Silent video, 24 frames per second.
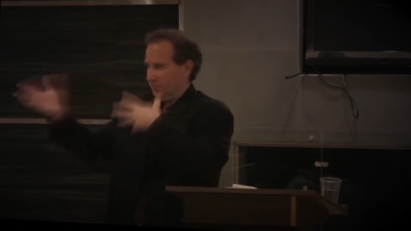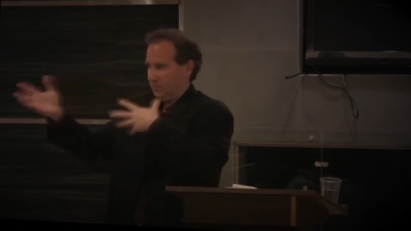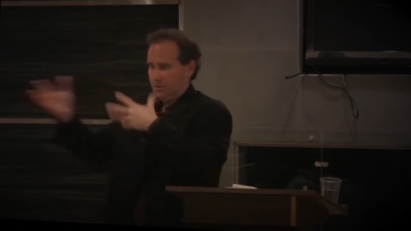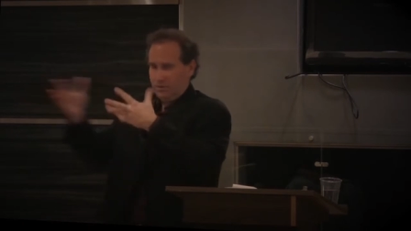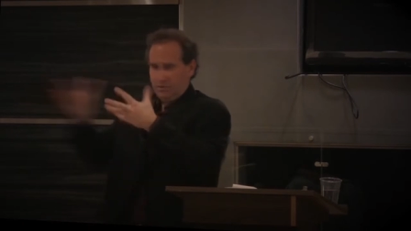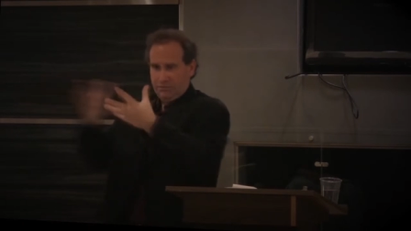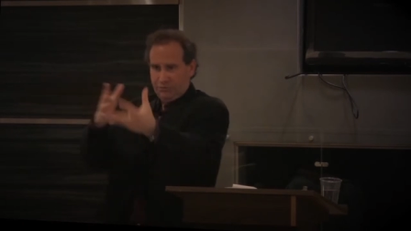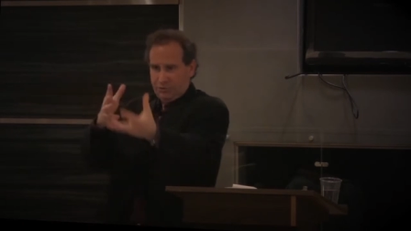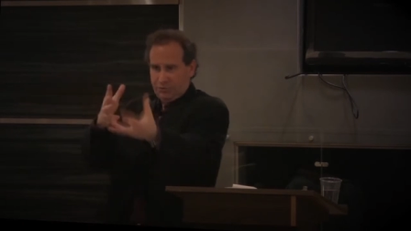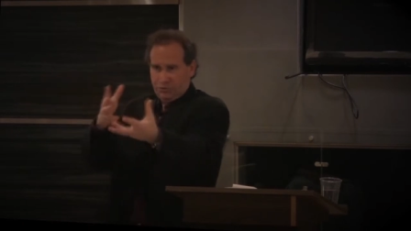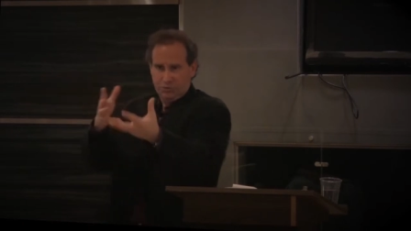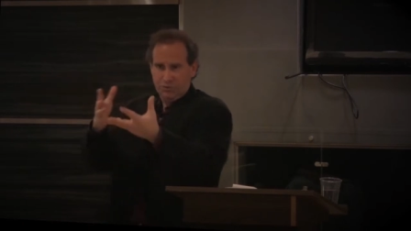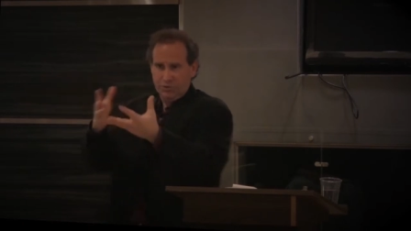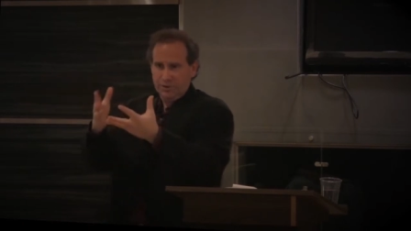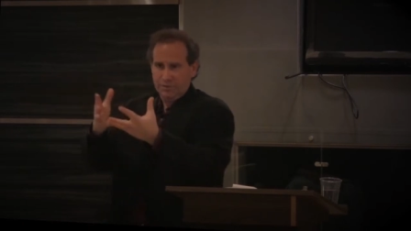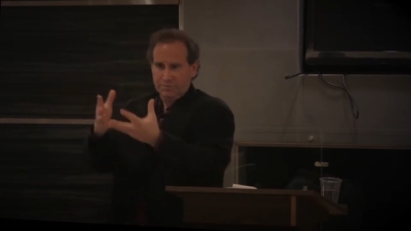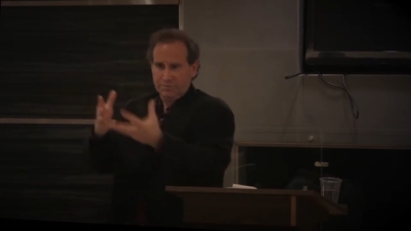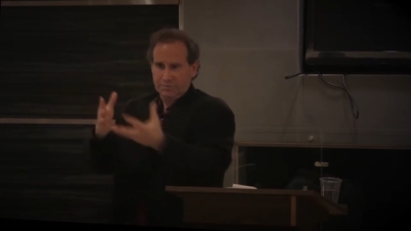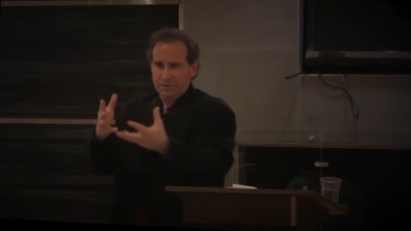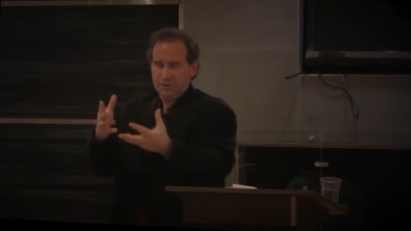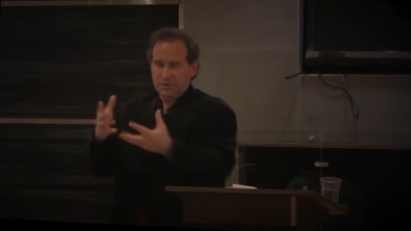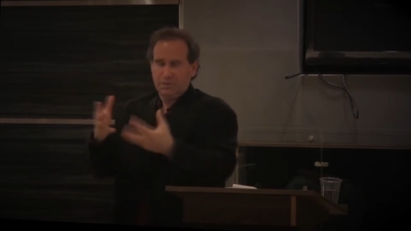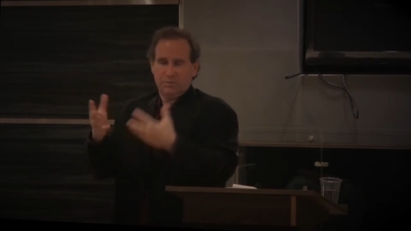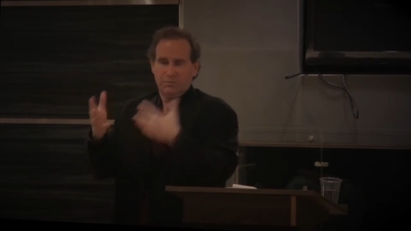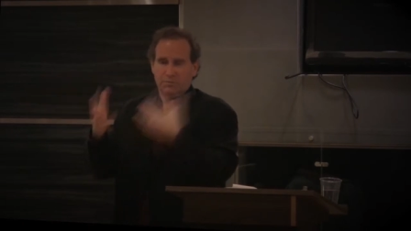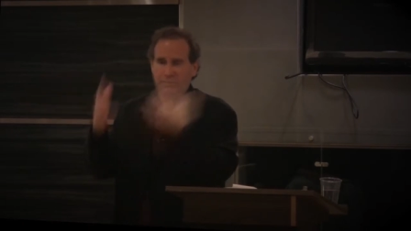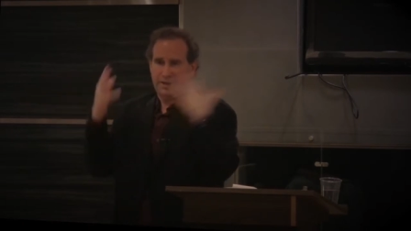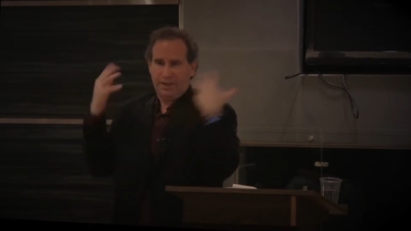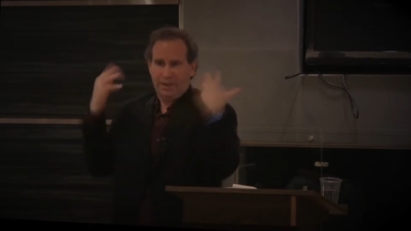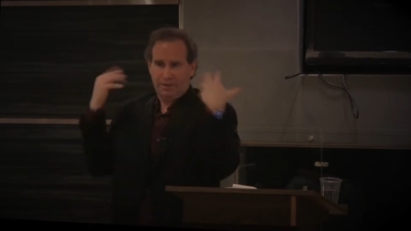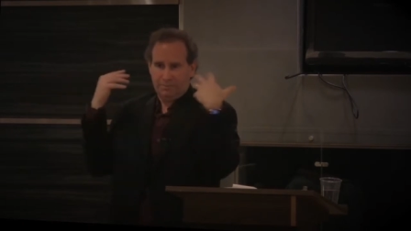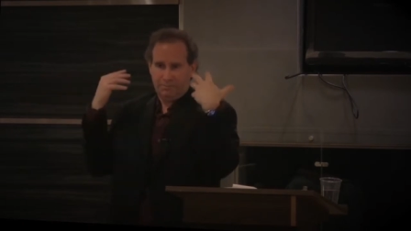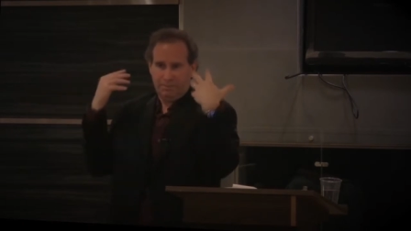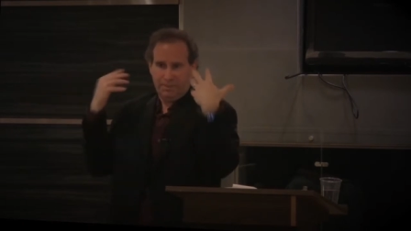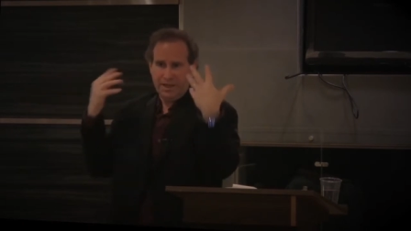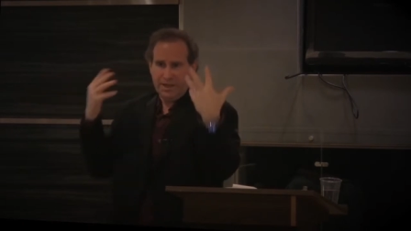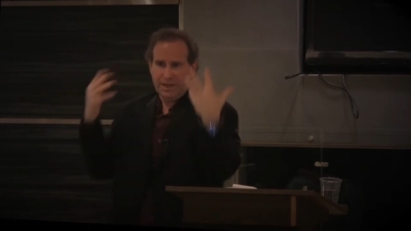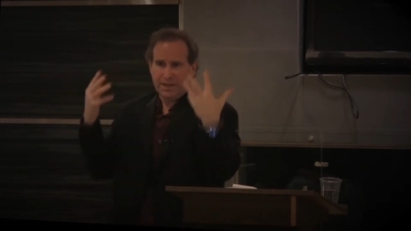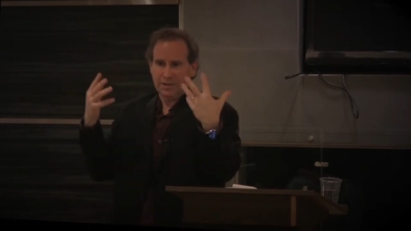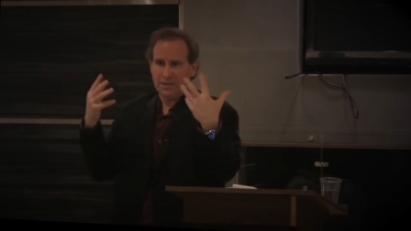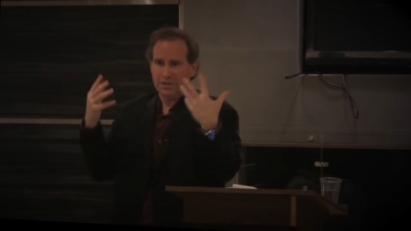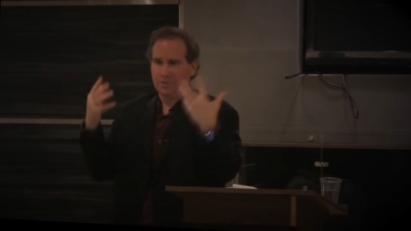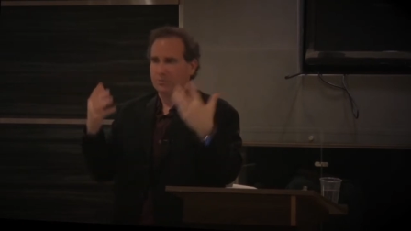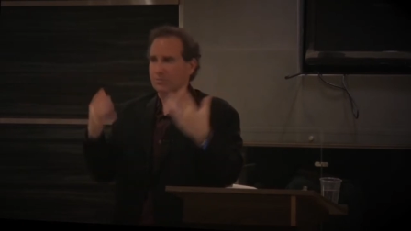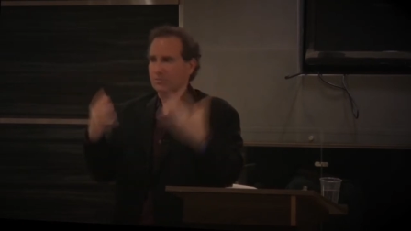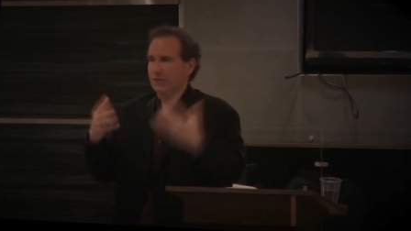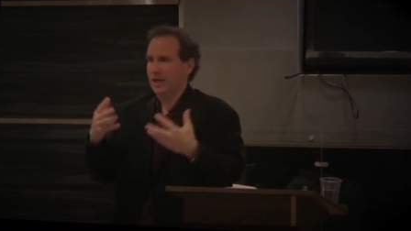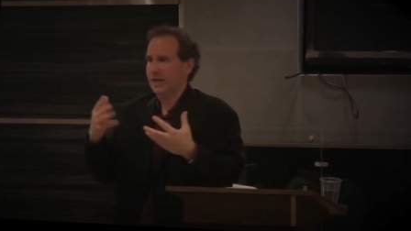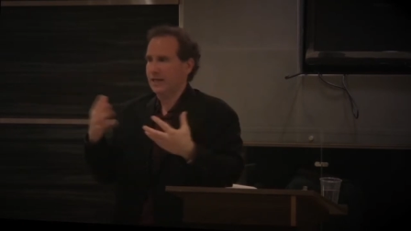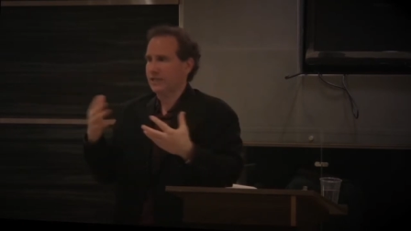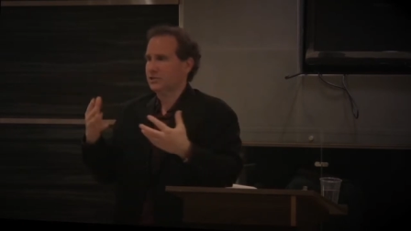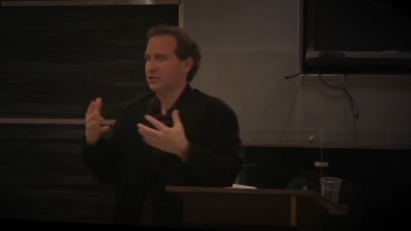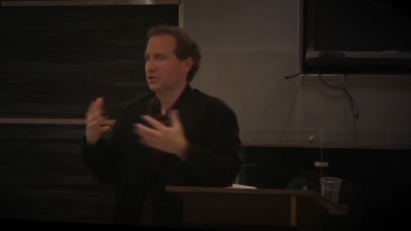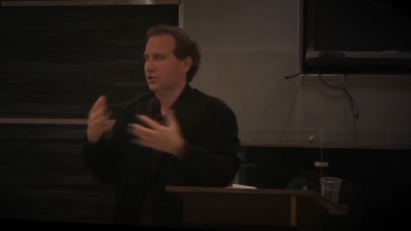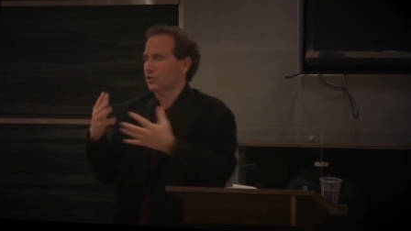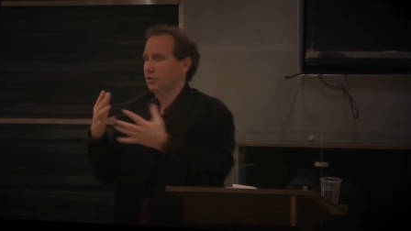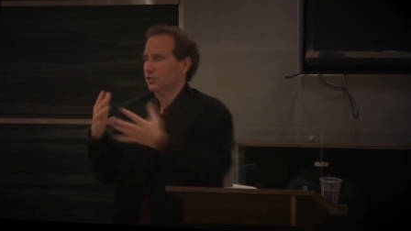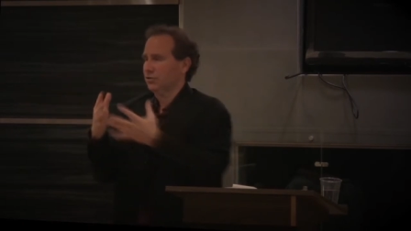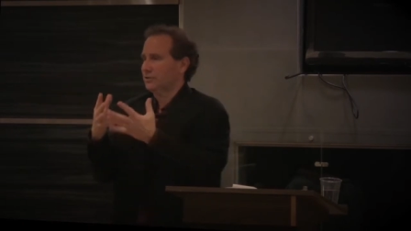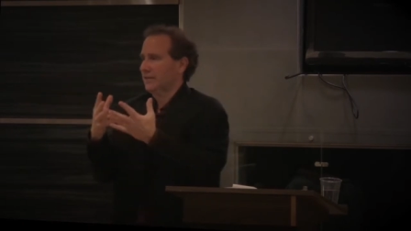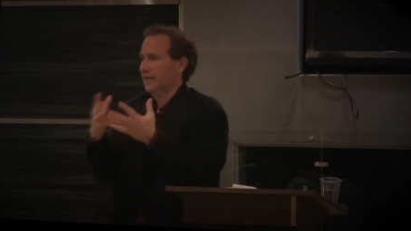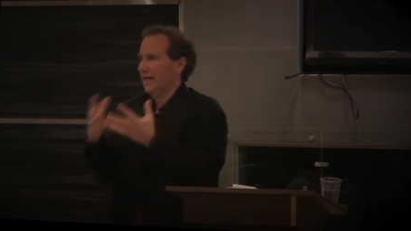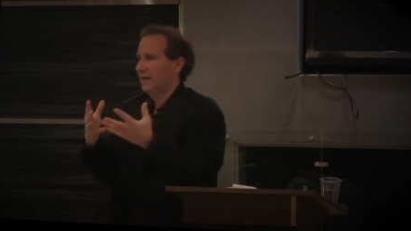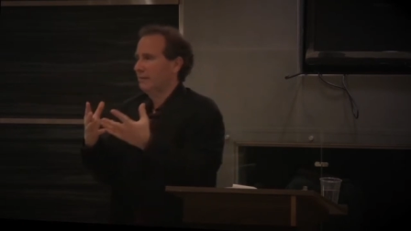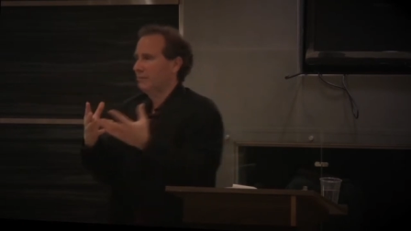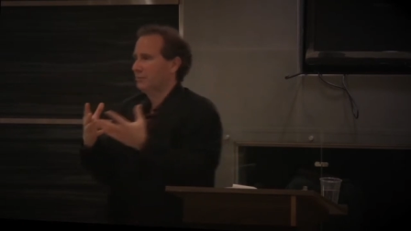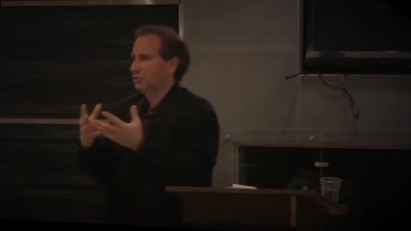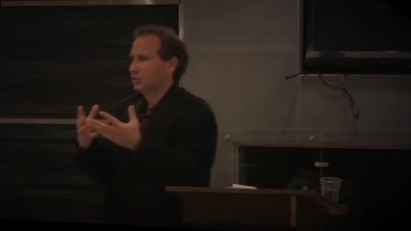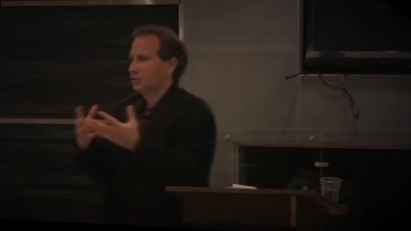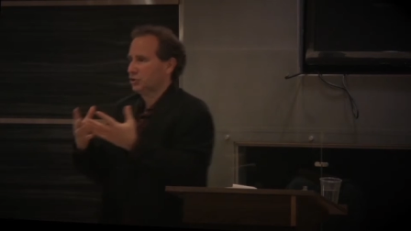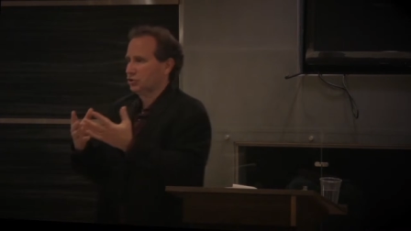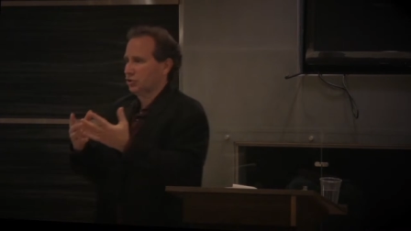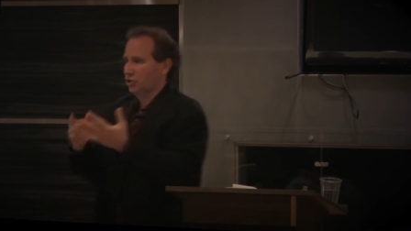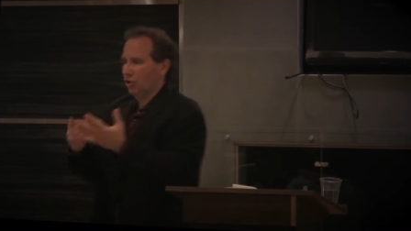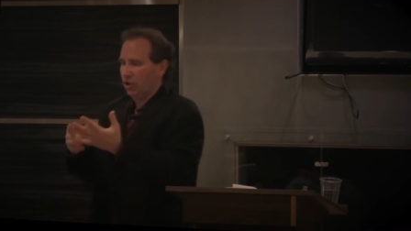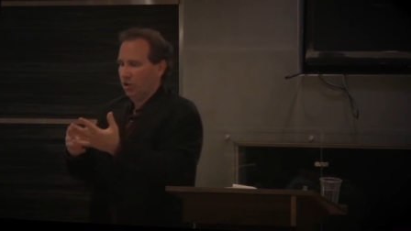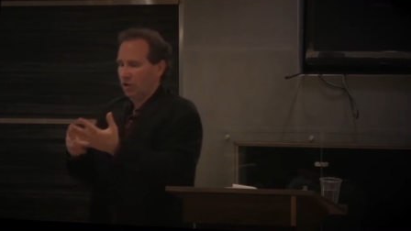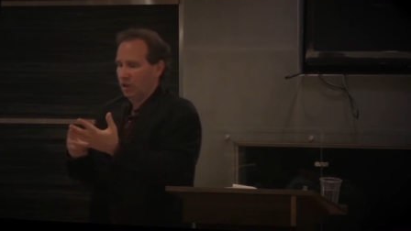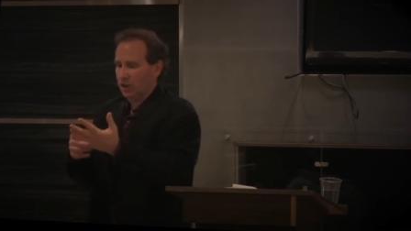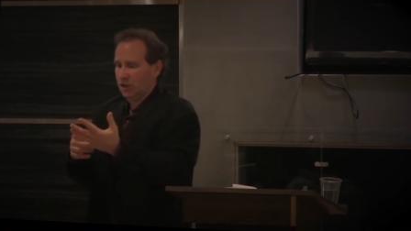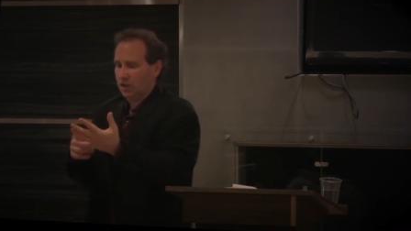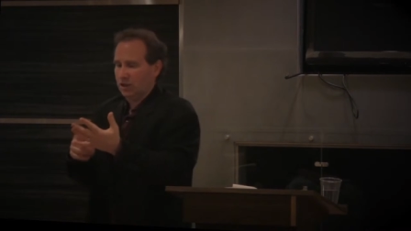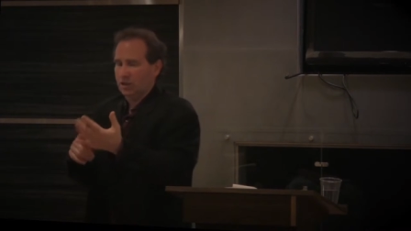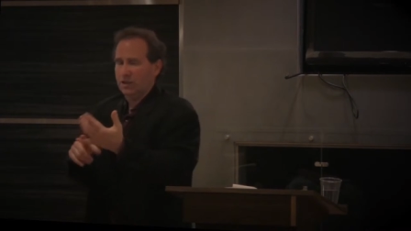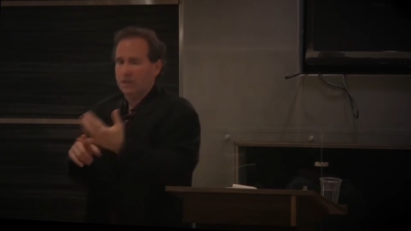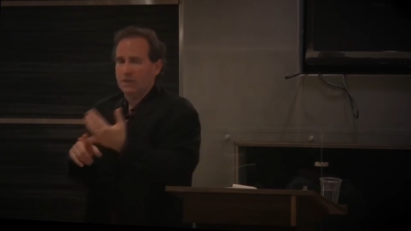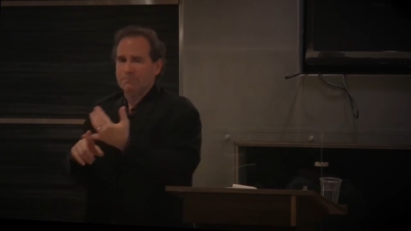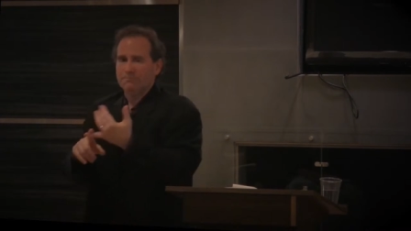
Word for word: of your script without paying you, right? So your damages are